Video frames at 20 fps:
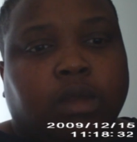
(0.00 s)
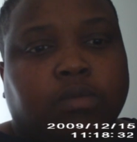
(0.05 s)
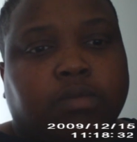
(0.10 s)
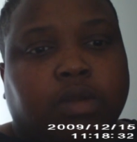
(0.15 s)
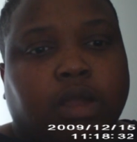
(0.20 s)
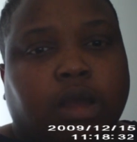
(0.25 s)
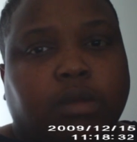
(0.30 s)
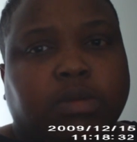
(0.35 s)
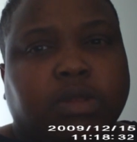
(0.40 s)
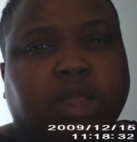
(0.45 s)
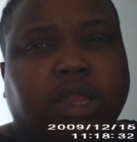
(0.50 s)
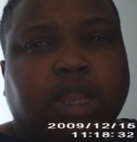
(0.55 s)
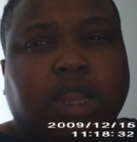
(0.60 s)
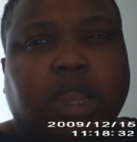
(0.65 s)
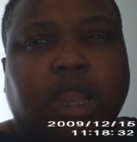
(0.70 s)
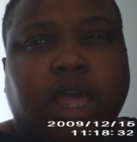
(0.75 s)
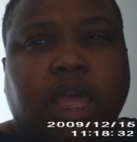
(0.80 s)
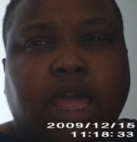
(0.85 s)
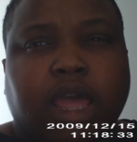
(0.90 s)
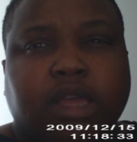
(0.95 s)
probably
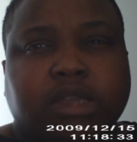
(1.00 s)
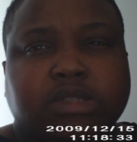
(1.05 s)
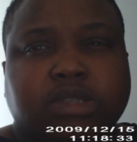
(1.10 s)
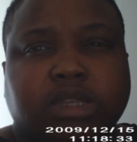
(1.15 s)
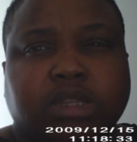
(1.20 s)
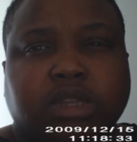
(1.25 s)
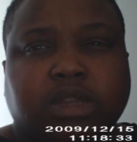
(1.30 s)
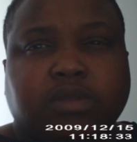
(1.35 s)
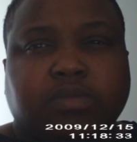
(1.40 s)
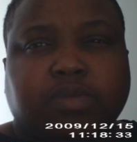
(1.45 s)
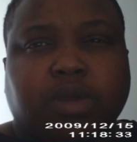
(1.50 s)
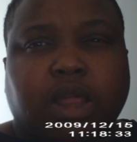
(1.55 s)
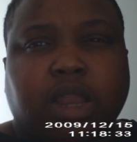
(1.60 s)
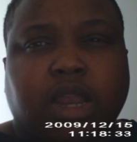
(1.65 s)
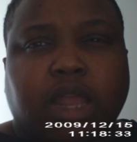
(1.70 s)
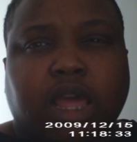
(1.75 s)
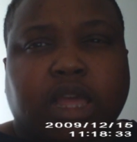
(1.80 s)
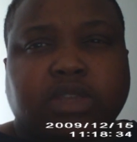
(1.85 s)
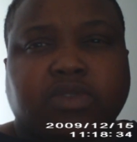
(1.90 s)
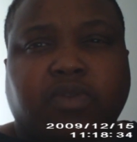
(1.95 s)
I did it probably
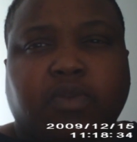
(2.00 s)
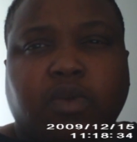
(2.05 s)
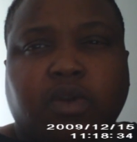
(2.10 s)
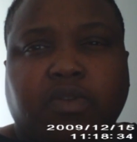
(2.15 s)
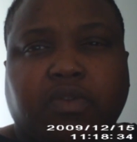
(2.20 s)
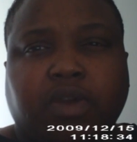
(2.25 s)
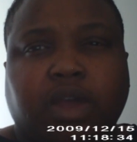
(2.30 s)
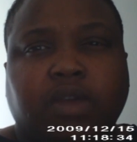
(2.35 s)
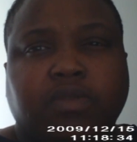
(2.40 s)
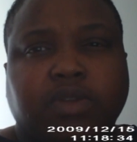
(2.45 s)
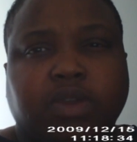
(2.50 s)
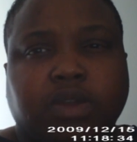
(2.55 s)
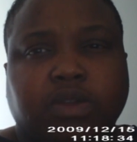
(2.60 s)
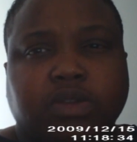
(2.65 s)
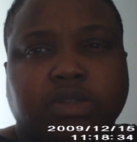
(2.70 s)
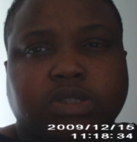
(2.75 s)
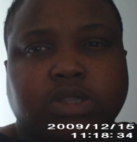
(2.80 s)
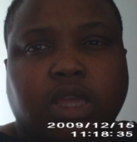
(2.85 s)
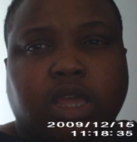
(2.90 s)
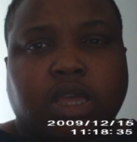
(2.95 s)
the last 4 or 5
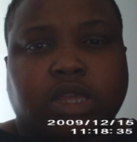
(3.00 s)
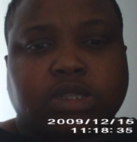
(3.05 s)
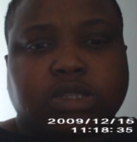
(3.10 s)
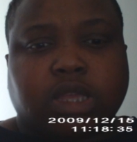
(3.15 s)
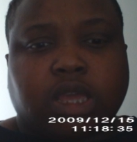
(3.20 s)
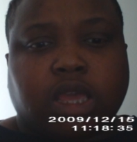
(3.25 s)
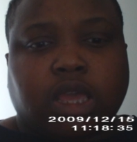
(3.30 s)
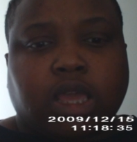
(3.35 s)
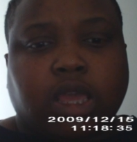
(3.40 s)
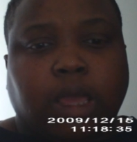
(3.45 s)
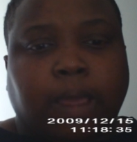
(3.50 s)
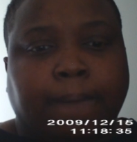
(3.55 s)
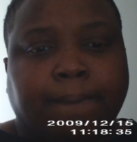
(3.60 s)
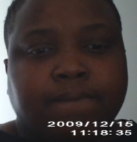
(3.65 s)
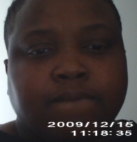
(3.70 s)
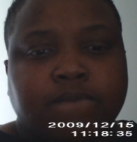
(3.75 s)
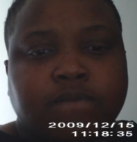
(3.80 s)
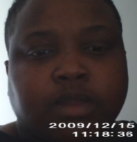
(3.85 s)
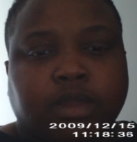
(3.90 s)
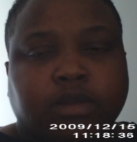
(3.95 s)
years as a
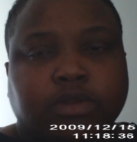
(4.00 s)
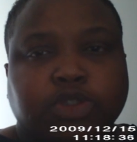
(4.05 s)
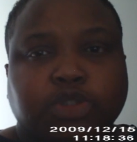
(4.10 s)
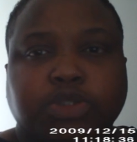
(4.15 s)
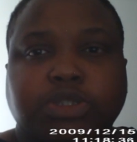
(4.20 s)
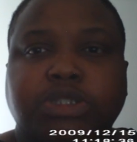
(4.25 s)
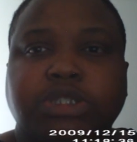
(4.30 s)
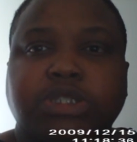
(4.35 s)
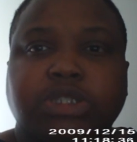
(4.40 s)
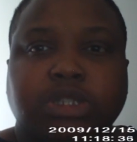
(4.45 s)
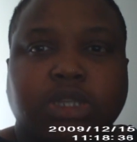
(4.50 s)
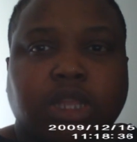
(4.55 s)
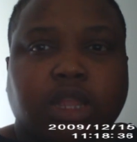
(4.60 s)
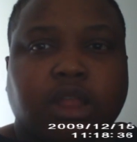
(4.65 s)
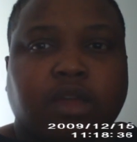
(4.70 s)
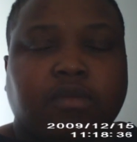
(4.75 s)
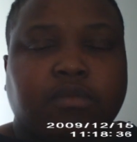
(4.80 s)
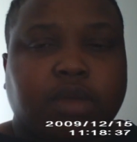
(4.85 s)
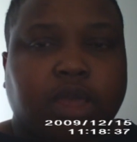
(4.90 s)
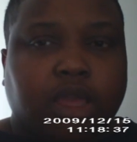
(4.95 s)
tradition that
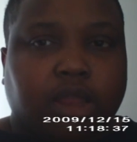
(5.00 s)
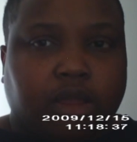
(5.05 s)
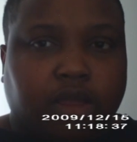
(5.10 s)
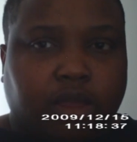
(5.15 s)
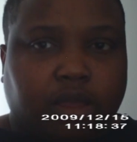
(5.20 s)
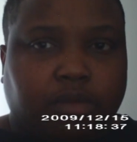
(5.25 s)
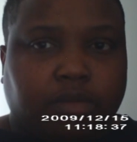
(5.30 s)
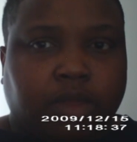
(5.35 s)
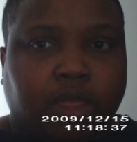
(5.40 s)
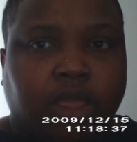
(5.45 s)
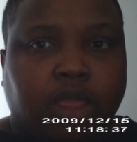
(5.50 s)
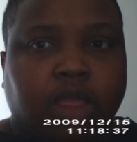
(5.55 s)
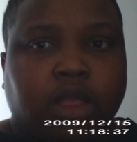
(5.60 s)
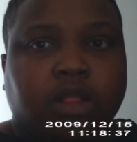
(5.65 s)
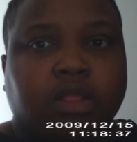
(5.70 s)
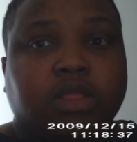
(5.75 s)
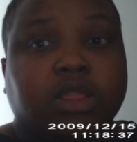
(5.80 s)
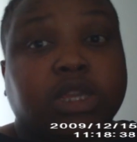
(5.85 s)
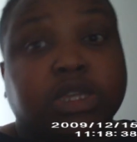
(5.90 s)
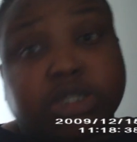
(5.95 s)
I've made up.
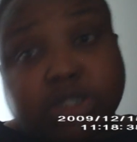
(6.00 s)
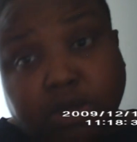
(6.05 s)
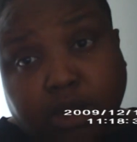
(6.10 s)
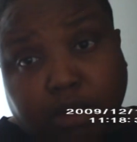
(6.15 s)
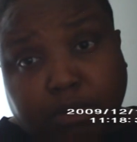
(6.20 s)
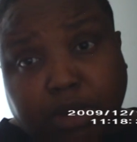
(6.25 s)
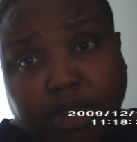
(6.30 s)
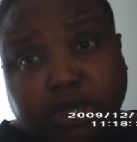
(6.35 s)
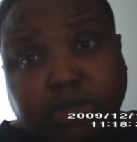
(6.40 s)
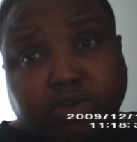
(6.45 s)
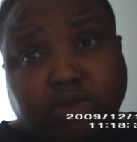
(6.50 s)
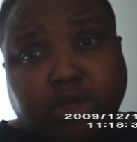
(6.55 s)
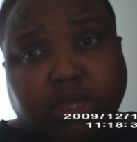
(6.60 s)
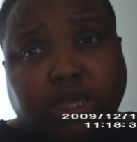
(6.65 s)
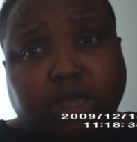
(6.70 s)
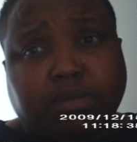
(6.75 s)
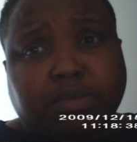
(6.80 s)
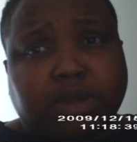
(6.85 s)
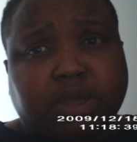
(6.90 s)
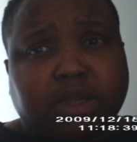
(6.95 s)
This year I'm not doing
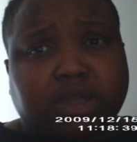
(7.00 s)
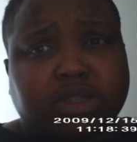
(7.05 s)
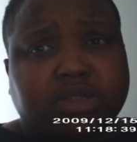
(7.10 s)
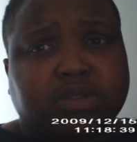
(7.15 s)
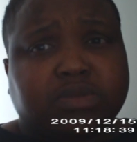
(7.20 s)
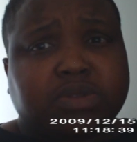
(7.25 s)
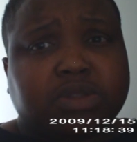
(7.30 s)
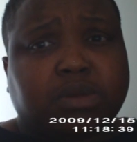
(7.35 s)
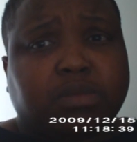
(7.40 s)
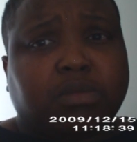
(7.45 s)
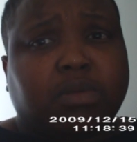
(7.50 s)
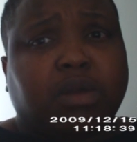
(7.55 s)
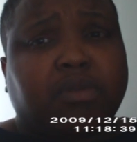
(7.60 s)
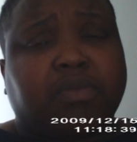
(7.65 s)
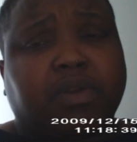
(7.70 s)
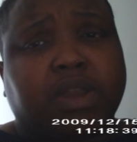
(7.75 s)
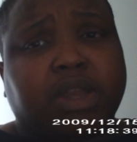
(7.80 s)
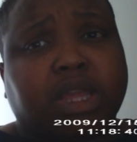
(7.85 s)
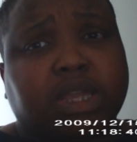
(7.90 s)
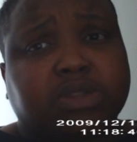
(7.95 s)
it because of some of my
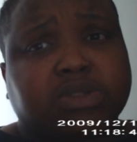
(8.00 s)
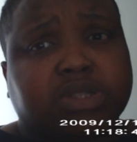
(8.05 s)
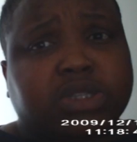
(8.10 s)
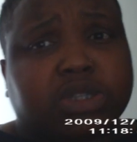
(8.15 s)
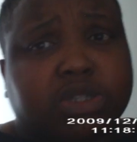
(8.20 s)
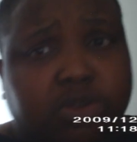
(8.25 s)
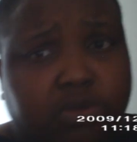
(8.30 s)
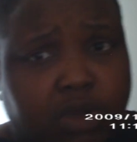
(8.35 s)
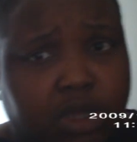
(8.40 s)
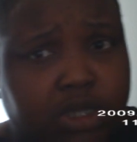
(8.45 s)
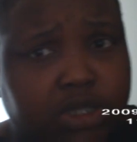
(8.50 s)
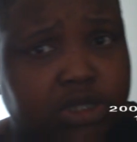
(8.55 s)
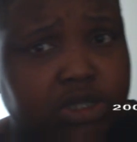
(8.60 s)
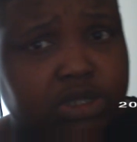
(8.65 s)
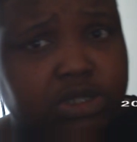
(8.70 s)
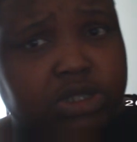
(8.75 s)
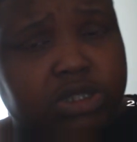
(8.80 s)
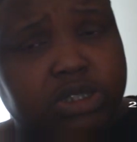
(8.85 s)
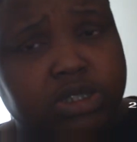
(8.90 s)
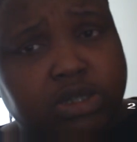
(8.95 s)
financial
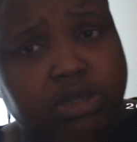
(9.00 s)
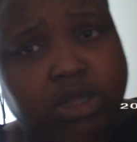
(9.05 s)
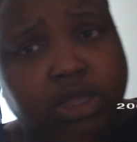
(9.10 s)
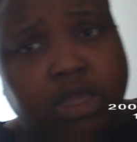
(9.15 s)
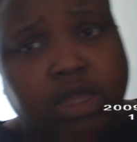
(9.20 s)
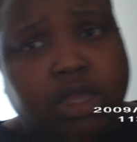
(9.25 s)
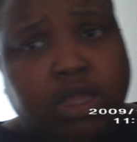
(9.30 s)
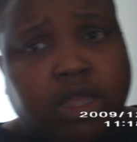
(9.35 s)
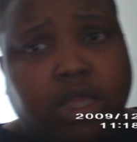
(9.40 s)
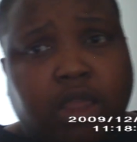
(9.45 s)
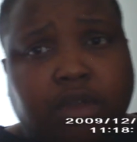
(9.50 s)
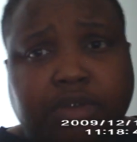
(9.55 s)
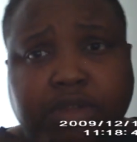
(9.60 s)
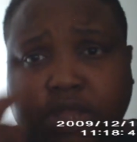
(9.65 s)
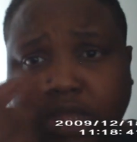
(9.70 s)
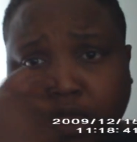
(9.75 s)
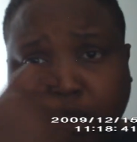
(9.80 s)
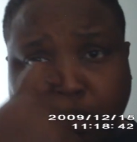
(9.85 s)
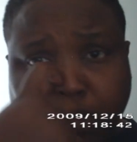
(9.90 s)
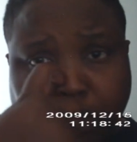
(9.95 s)
situations and everything